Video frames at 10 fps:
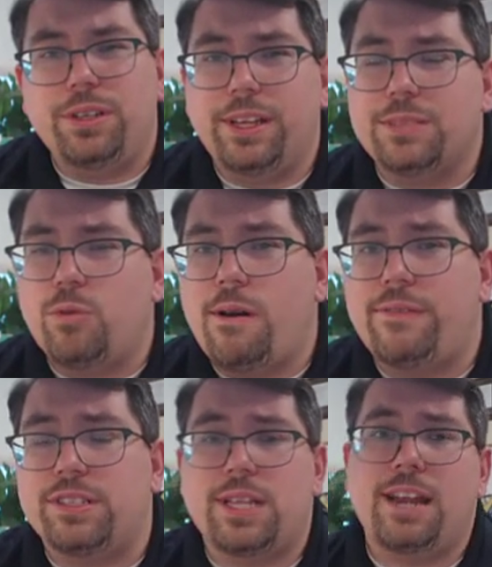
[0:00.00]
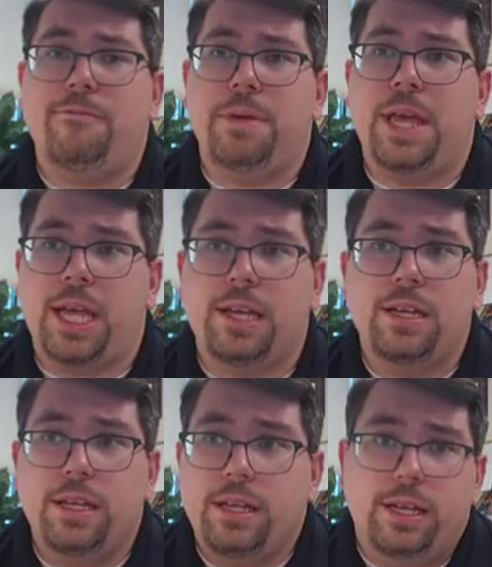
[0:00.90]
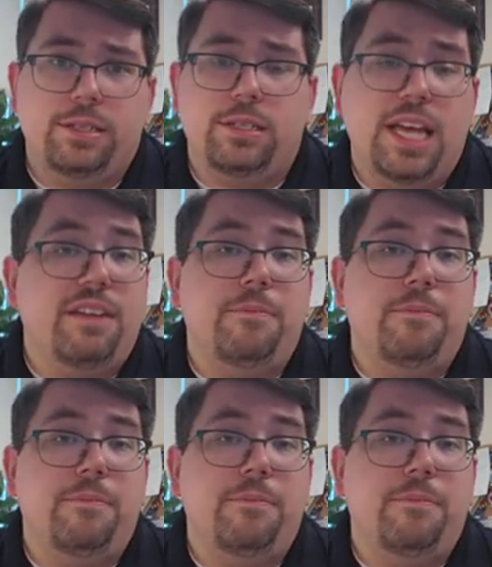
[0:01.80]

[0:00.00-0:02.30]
really it's more of a state of being. It's a state